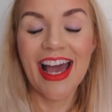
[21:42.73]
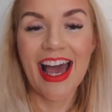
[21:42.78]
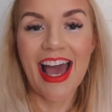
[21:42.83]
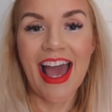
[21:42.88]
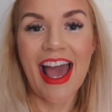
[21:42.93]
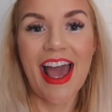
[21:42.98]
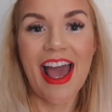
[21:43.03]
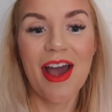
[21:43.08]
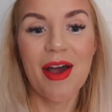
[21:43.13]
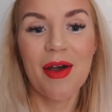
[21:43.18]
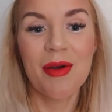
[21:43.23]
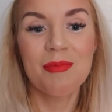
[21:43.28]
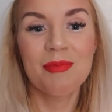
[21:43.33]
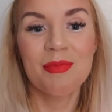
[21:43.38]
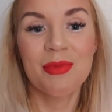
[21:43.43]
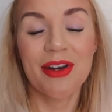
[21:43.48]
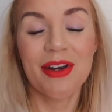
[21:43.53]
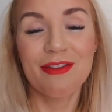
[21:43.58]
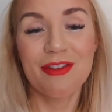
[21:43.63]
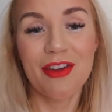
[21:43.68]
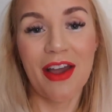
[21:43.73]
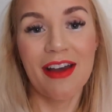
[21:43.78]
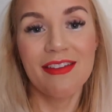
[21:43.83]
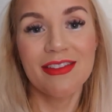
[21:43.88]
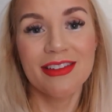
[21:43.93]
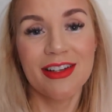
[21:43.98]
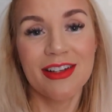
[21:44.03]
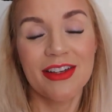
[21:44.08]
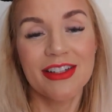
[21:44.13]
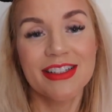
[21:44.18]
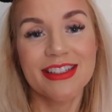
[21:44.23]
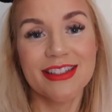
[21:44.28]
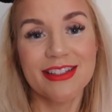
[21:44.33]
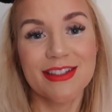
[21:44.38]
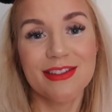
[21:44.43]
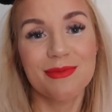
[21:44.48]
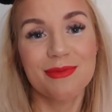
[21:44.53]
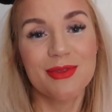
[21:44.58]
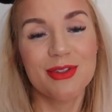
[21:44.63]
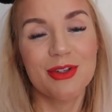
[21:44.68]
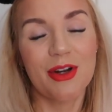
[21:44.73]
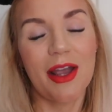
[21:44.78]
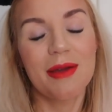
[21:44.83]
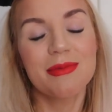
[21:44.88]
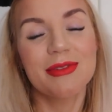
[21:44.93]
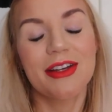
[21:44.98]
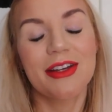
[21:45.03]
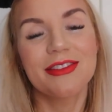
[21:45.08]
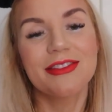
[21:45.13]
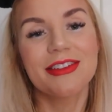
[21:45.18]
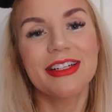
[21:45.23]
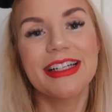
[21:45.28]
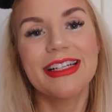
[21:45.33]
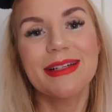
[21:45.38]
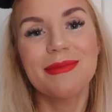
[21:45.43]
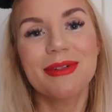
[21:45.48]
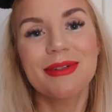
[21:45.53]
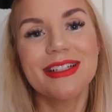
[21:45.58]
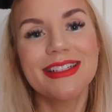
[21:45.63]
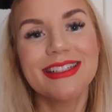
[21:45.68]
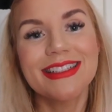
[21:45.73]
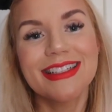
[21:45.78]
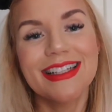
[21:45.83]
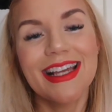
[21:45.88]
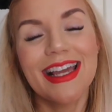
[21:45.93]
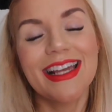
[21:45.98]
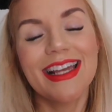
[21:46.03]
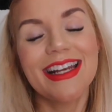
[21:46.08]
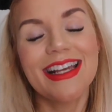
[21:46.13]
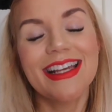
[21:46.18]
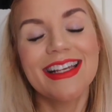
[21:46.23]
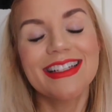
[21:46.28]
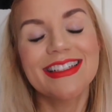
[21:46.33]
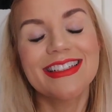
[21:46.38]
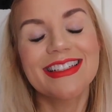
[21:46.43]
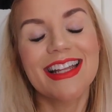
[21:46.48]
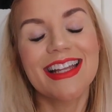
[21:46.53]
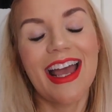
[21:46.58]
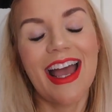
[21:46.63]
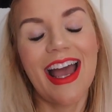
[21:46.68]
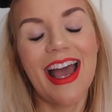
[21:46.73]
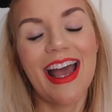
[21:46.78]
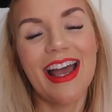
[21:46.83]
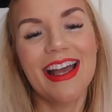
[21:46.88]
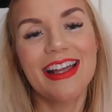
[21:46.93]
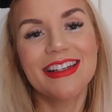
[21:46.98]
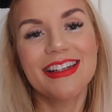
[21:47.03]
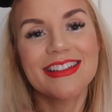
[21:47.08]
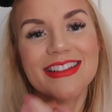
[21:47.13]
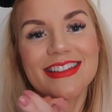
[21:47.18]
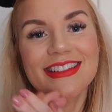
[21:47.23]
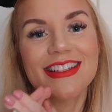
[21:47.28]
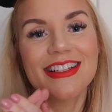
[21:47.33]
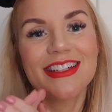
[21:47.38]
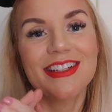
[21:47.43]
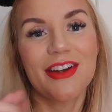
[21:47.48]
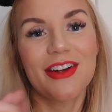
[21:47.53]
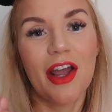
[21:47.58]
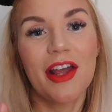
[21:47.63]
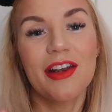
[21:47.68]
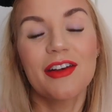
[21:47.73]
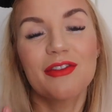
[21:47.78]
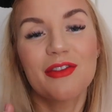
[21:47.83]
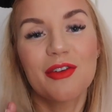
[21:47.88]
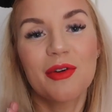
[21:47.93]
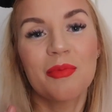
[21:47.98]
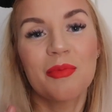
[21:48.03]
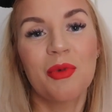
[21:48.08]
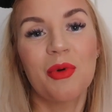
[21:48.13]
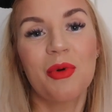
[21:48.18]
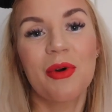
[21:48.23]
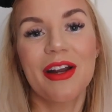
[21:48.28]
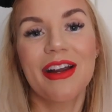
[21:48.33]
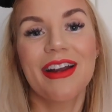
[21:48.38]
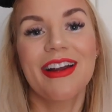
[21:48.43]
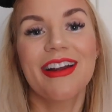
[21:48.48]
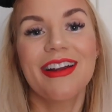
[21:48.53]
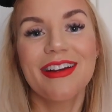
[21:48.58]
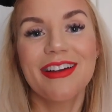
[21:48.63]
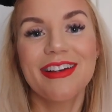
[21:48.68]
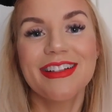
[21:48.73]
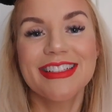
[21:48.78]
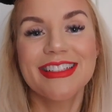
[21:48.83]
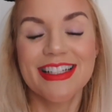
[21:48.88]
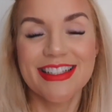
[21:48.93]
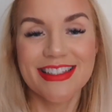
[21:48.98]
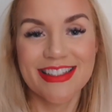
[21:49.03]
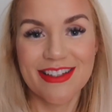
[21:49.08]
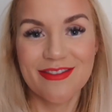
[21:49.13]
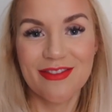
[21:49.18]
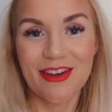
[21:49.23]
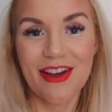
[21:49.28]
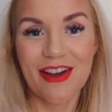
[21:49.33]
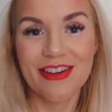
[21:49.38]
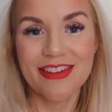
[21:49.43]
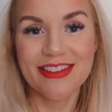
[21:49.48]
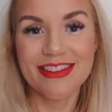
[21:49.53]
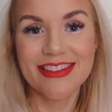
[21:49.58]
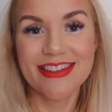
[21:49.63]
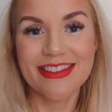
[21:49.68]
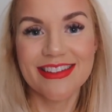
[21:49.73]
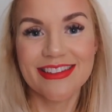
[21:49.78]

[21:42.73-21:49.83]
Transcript: But if you haven't liked and subscribed, I'd really appreciate it, and stick around for more Disney vlogs.